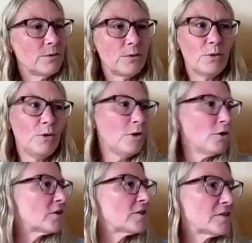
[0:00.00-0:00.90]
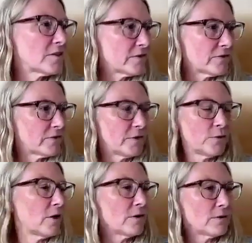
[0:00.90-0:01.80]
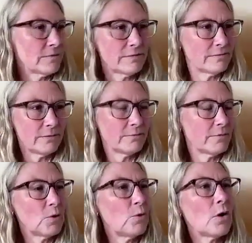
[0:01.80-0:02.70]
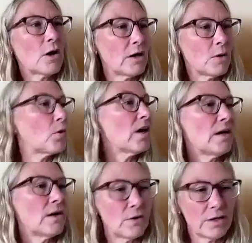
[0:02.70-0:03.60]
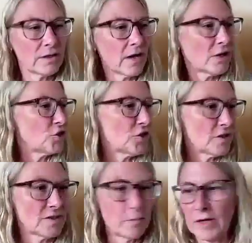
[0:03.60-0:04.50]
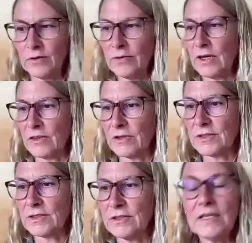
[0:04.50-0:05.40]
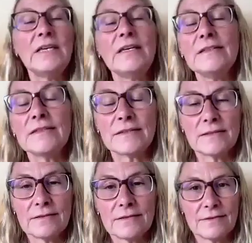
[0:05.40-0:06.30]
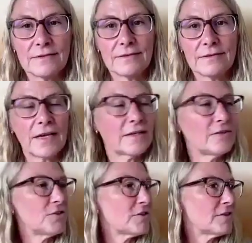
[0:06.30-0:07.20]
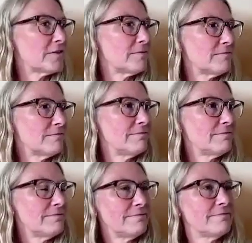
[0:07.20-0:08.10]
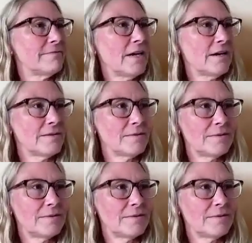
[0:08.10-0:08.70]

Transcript: who looks, who are aware and conscious about the other's needs. I can just, yeah,